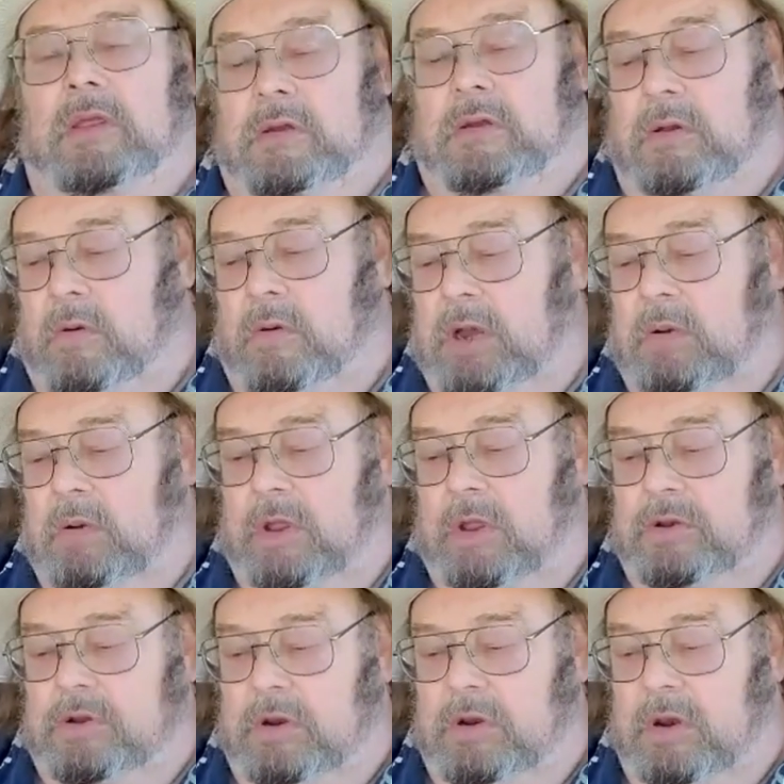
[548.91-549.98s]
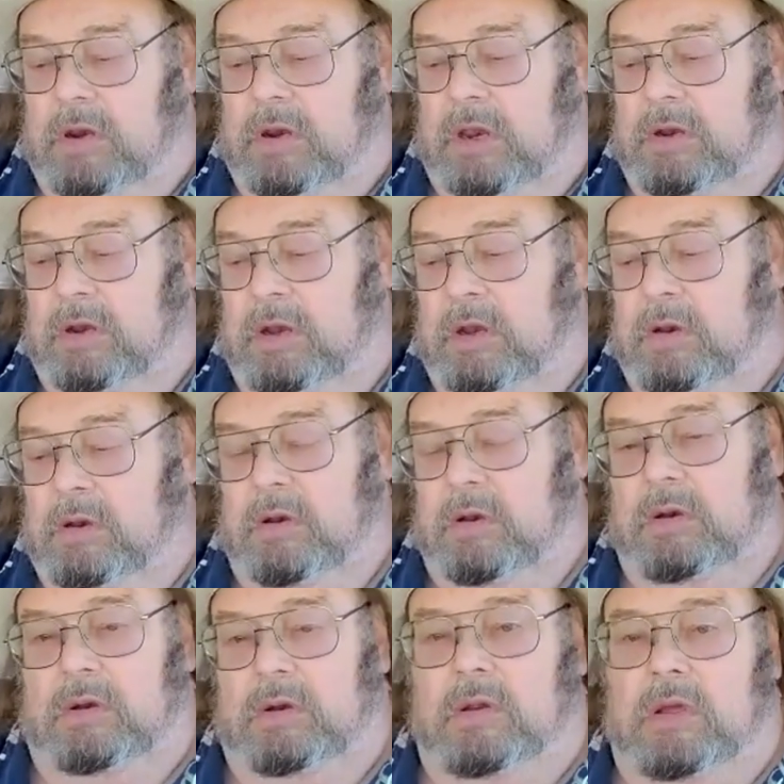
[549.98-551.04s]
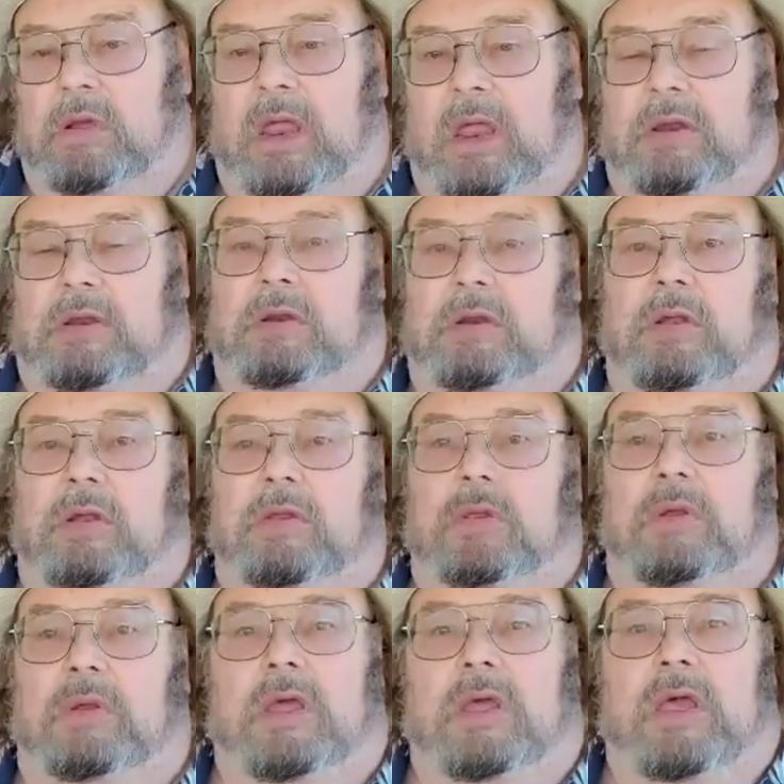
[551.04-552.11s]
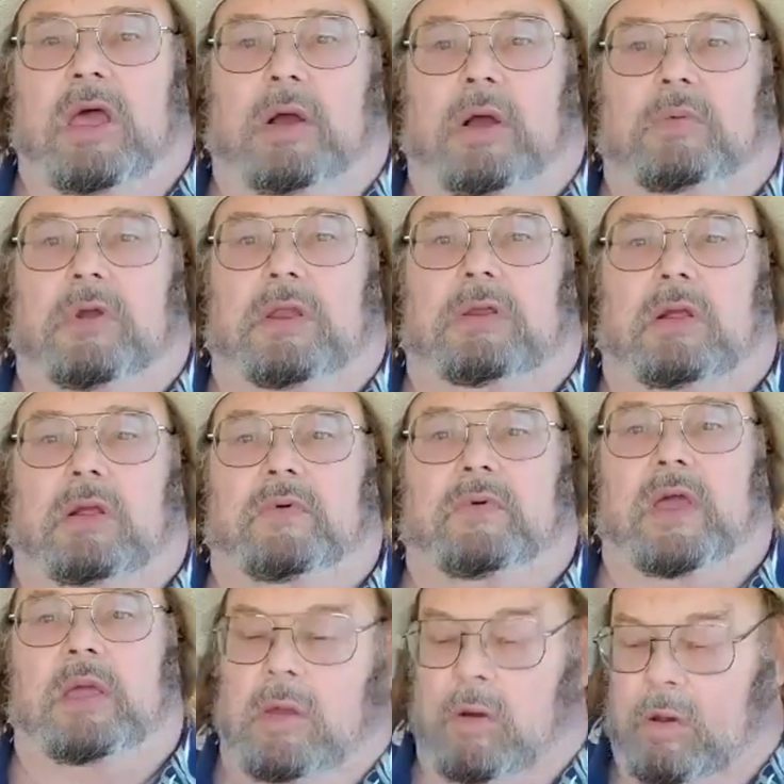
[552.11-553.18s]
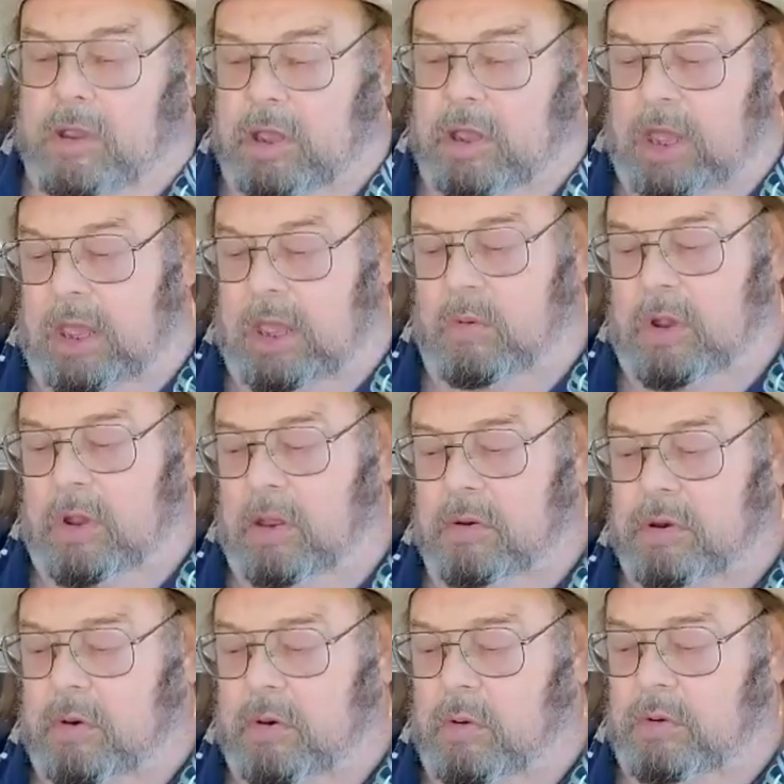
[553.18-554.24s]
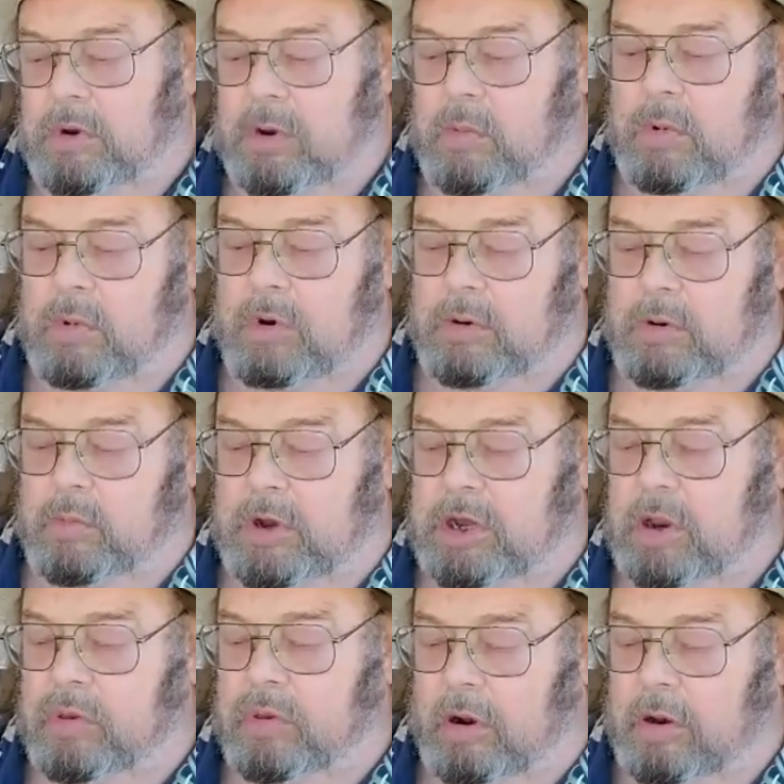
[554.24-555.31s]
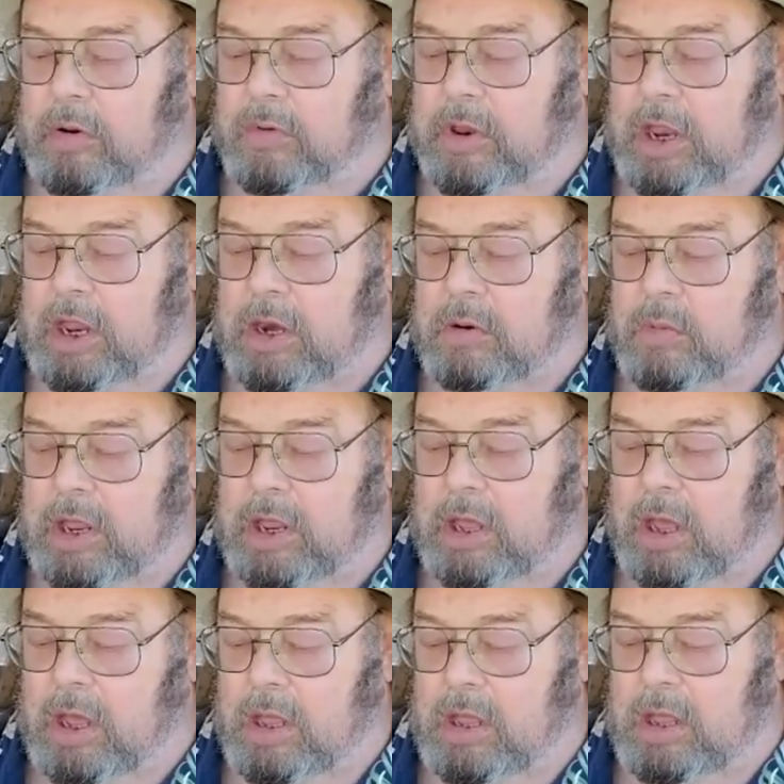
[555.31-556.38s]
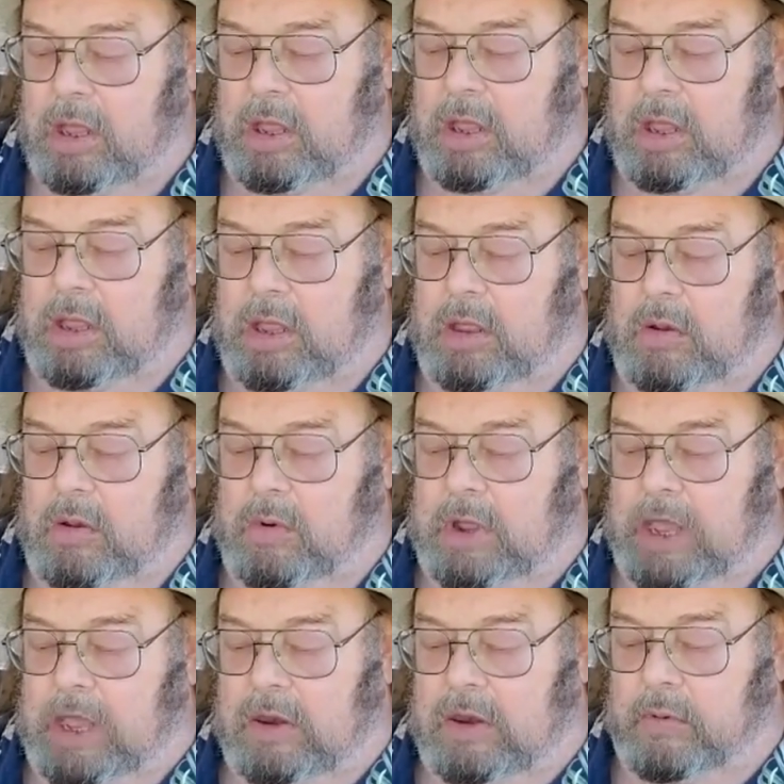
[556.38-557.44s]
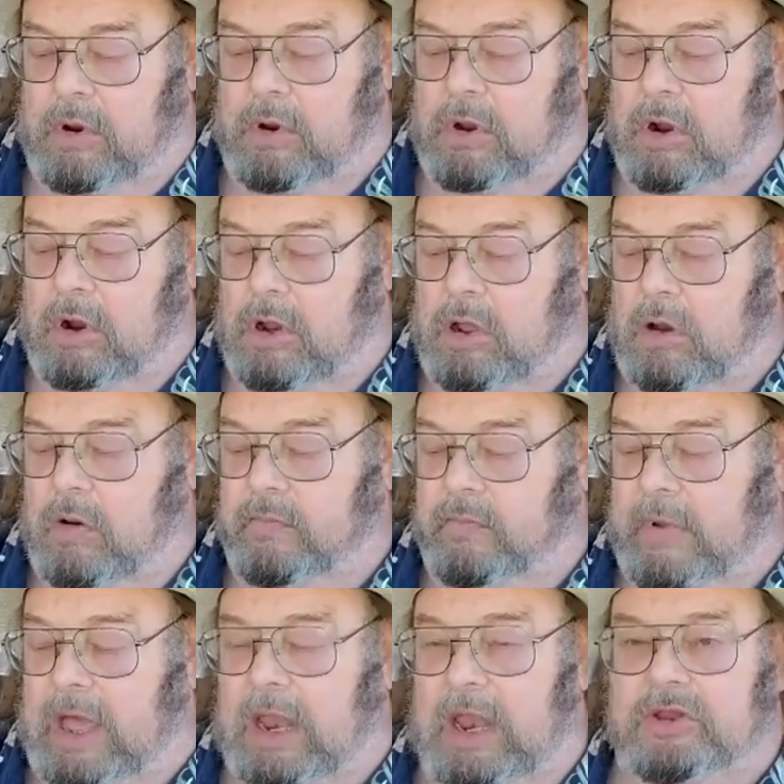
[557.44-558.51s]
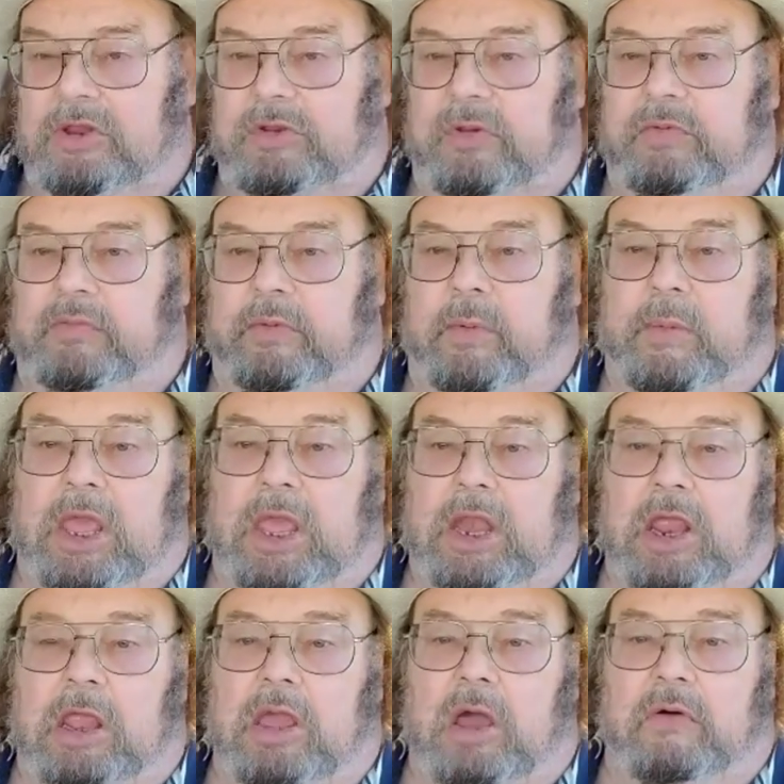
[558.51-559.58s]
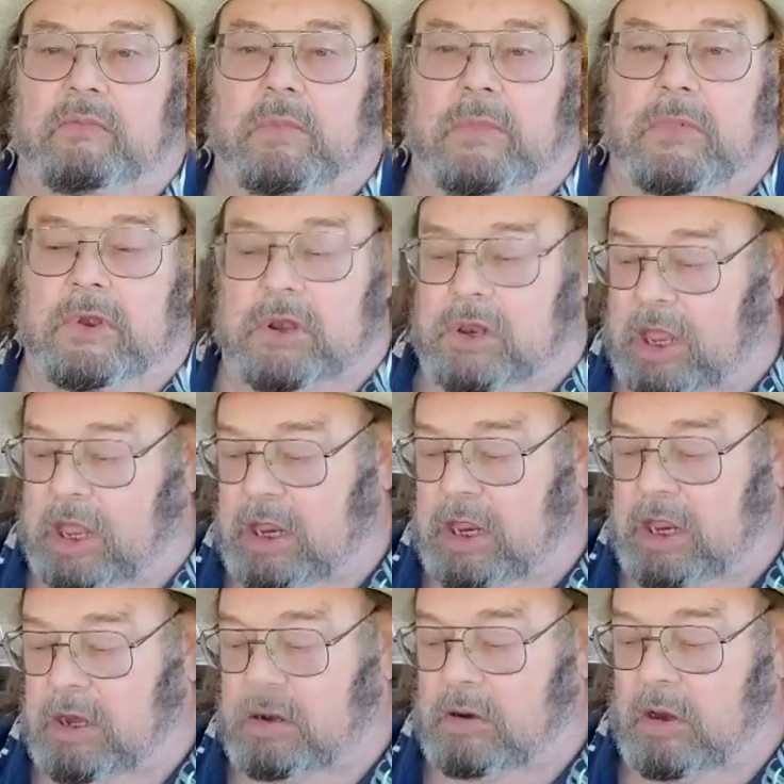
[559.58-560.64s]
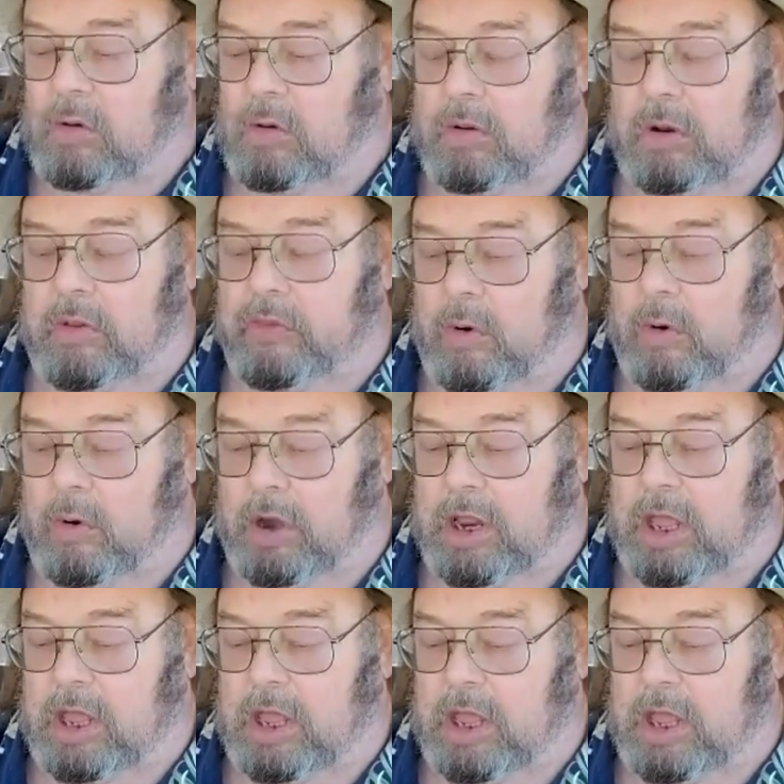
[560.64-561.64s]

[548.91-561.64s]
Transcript: So anyways, and then you got to do a rent survey. Okay, we also do certain things. We ask for a current code violation from any government, state, local authority